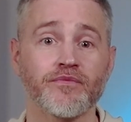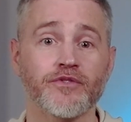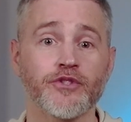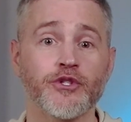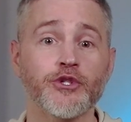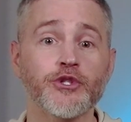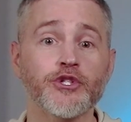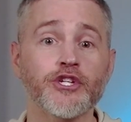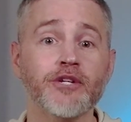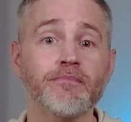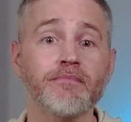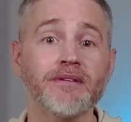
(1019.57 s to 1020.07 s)

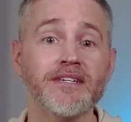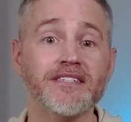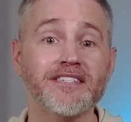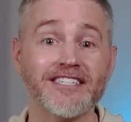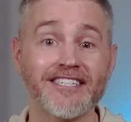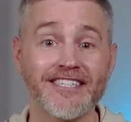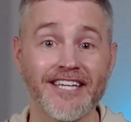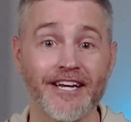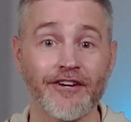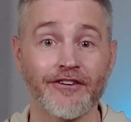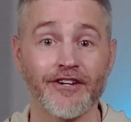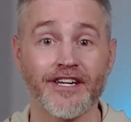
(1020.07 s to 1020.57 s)
you should be
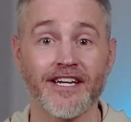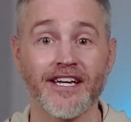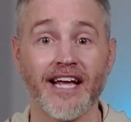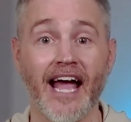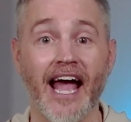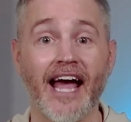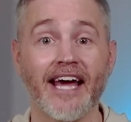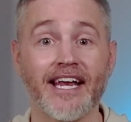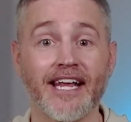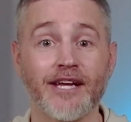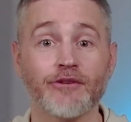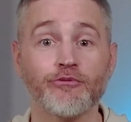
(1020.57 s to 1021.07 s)

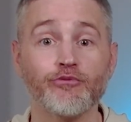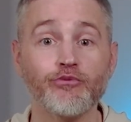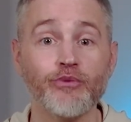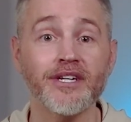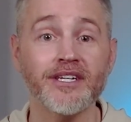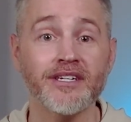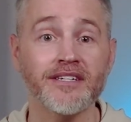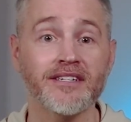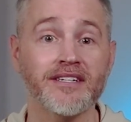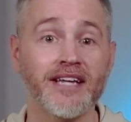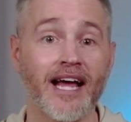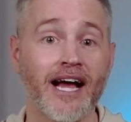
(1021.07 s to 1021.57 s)
staring at a
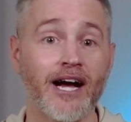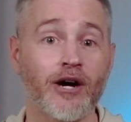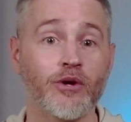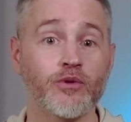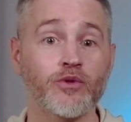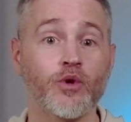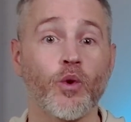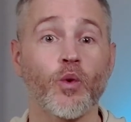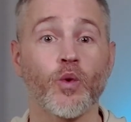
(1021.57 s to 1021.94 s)
written down